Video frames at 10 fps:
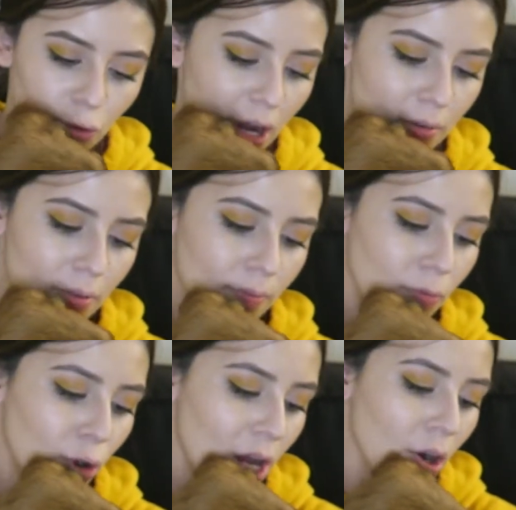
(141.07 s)
Right,
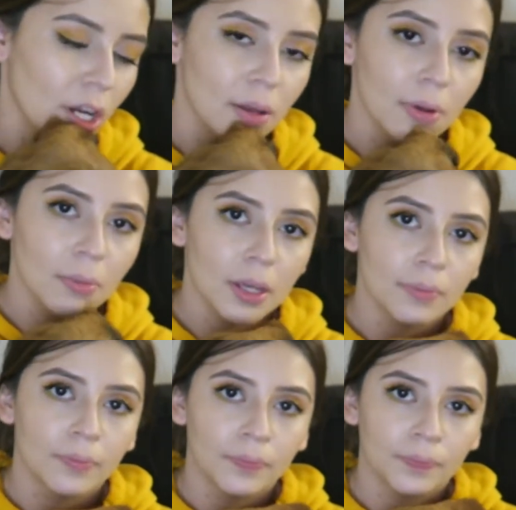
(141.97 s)
Harley
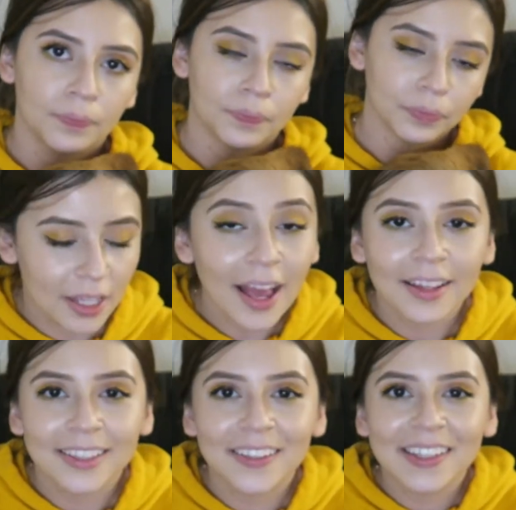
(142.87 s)
baby. Yeah,
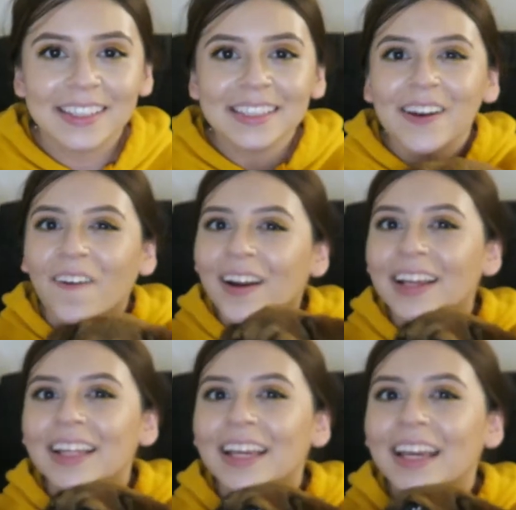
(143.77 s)
so this is
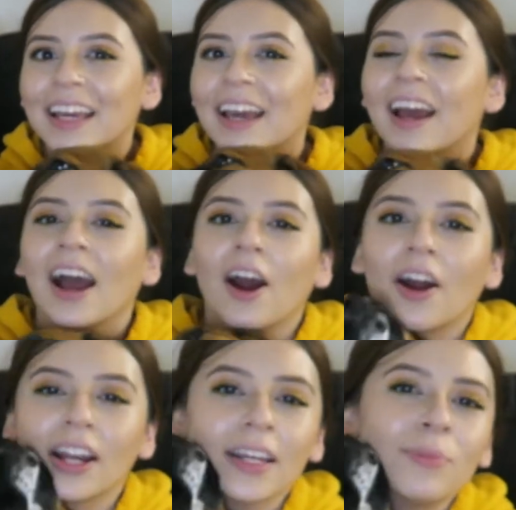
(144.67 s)
Harley
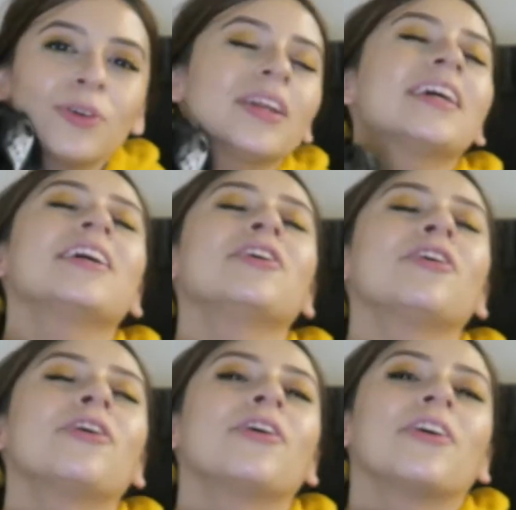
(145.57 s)

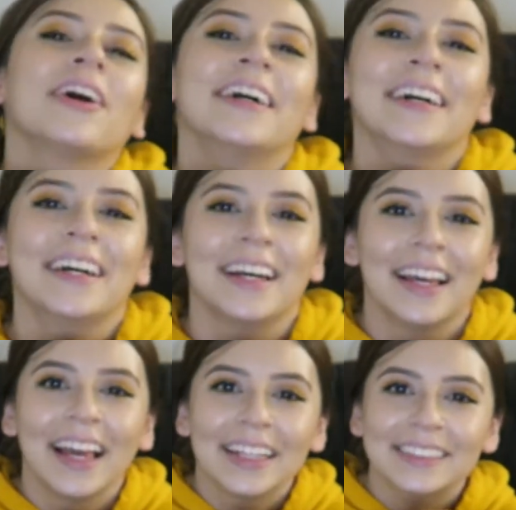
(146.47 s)
Murillo.
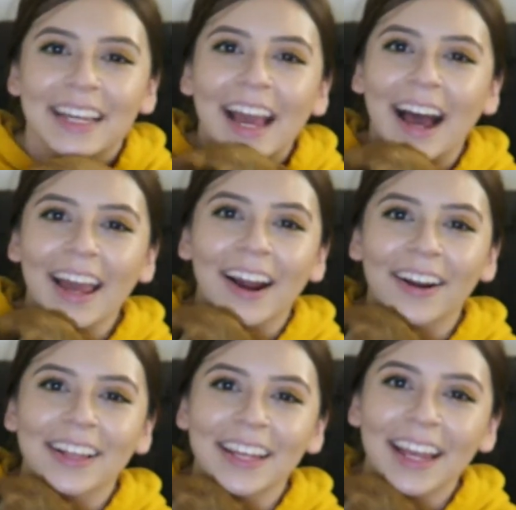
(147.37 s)
Say hi,
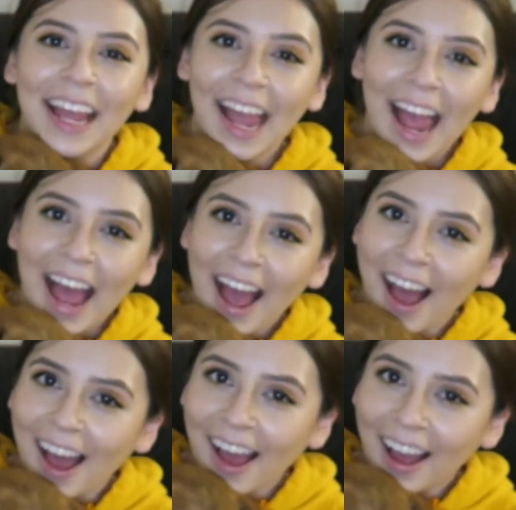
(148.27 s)
Harley.
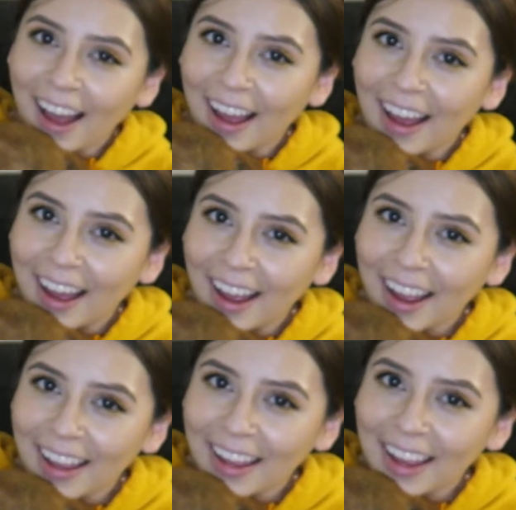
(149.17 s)

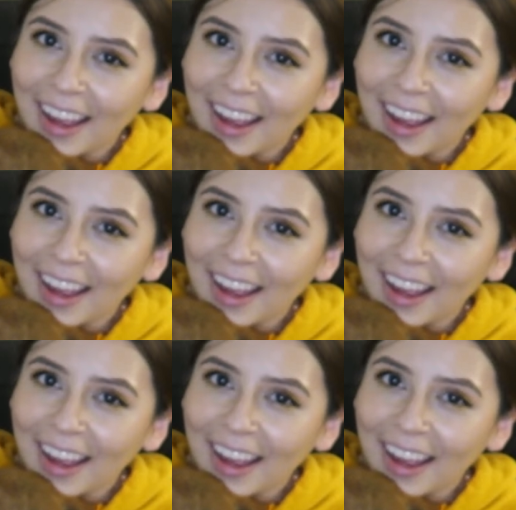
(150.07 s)
Hi.